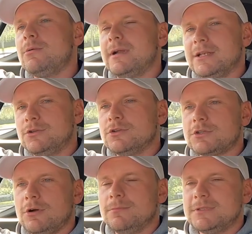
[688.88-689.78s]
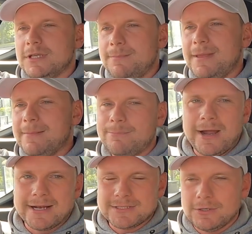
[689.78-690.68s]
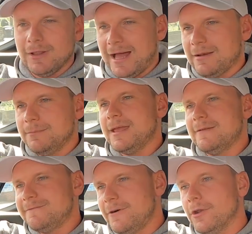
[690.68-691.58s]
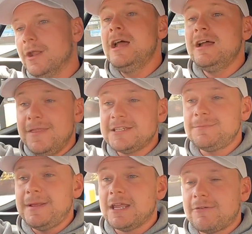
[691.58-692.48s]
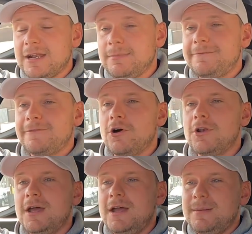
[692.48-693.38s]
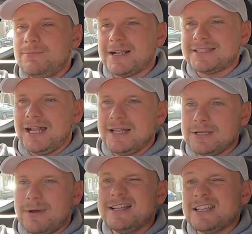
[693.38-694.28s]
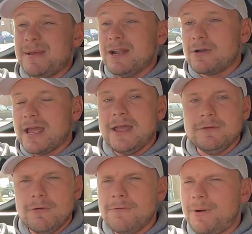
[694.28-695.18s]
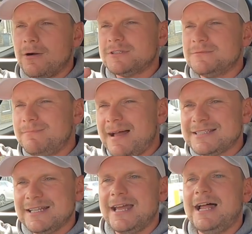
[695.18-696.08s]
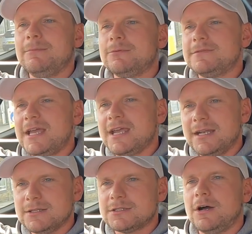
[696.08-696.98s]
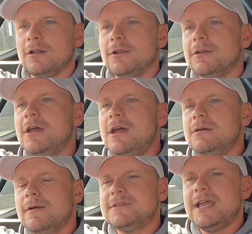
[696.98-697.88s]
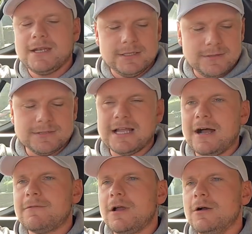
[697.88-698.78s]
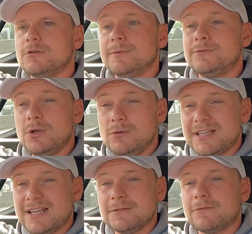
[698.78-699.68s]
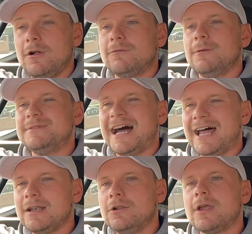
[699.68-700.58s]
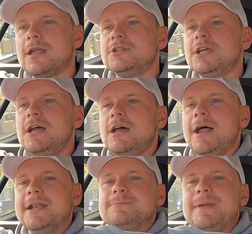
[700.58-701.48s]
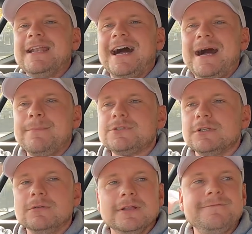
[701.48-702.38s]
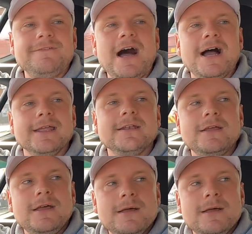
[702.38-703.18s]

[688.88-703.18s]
when it does come to being practical and being fun. This has been incredibly fun. Practicality wise, it's been okay. The roof box has massively helped. We've taken it to Scotland, we've taken it to the south coast with 2 sets of golf clubs and luggage, and it's been absolutely fine.